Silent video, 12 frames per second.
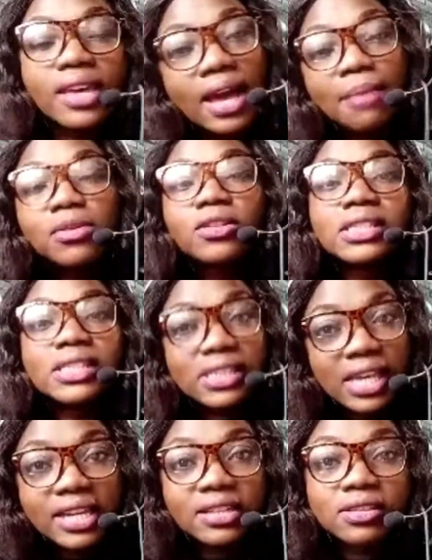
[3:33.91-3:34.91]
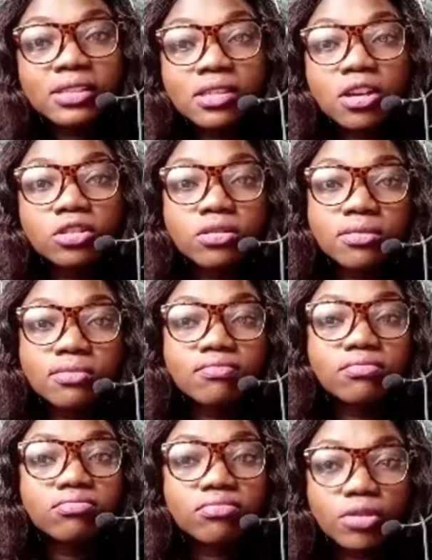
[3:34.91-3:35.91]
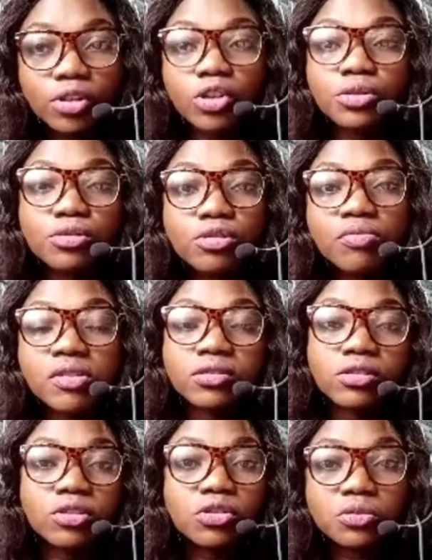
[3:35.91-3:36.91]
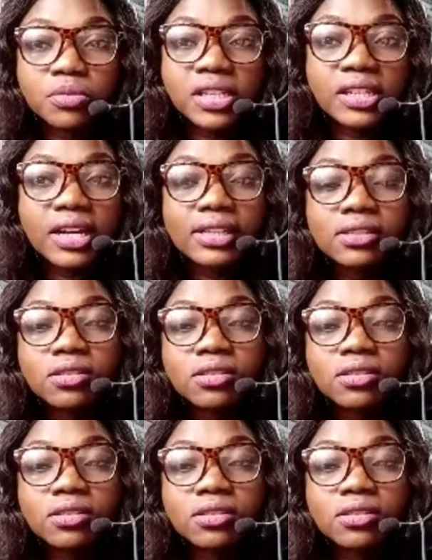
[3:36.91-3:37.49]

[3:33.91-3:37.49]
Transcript: Yeah, I'm not saying it's not good to be on social media.